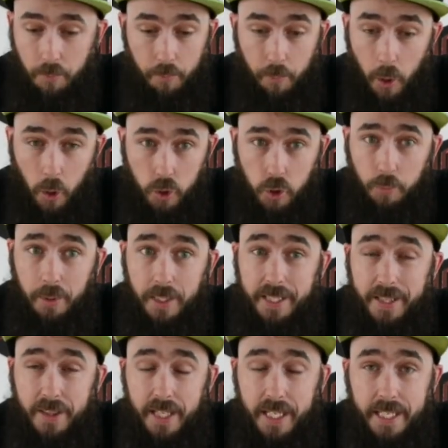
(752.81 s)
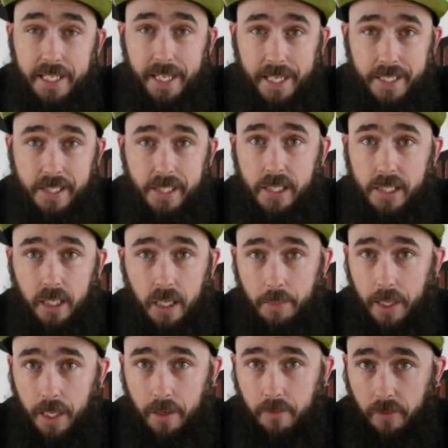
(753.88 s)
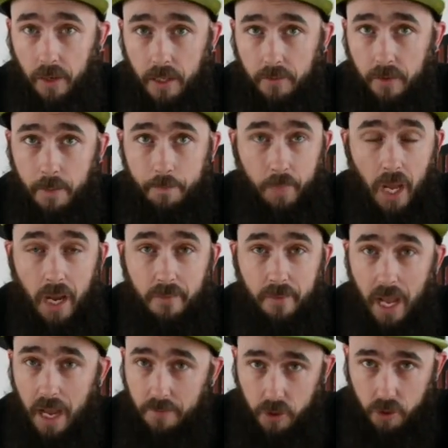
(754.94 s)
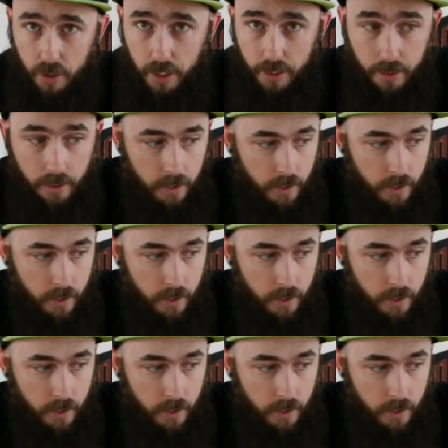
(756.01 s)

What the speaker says: possibly the nicest lemonade flavour I've ever tried.